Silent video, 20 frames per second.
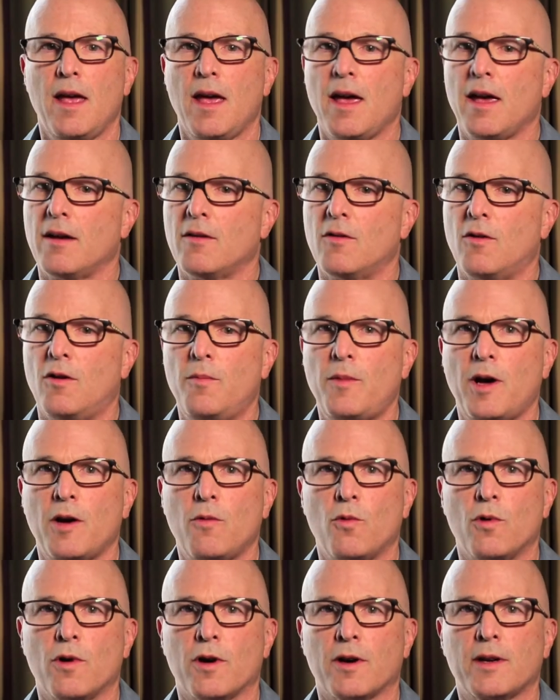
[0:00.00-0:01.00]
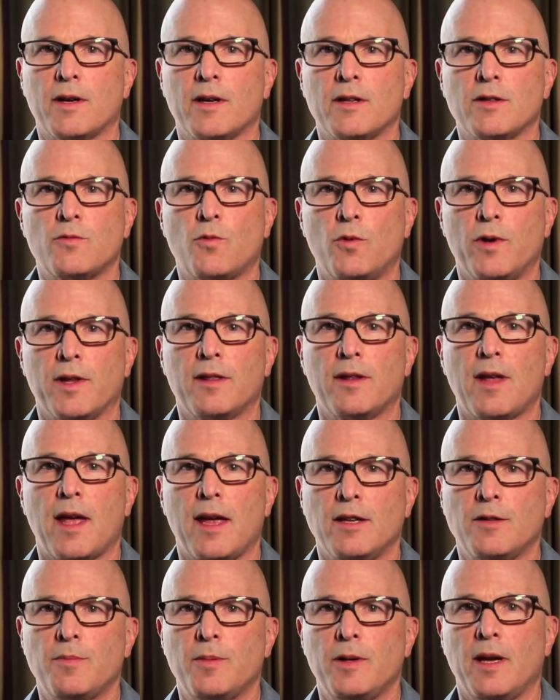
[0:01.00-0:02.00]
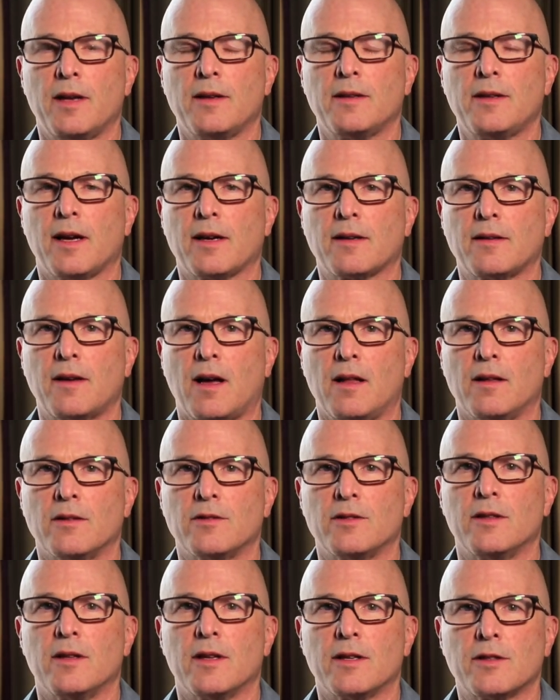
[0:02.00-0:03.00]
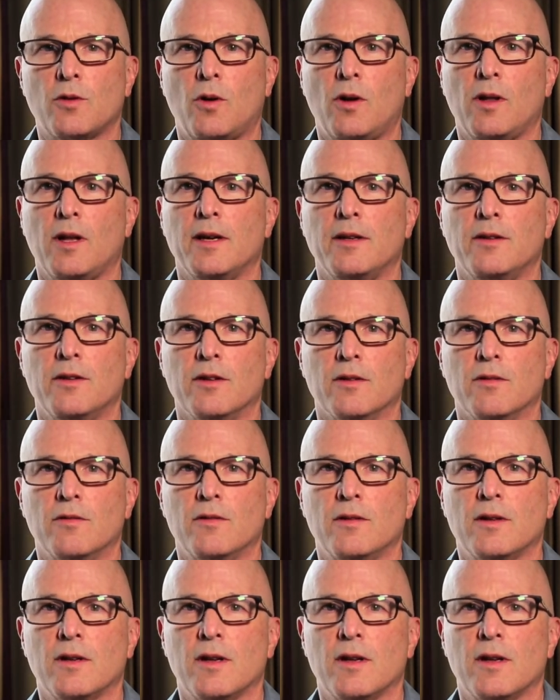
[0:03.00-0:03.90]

And all my work is with HPN technology. That's all I do.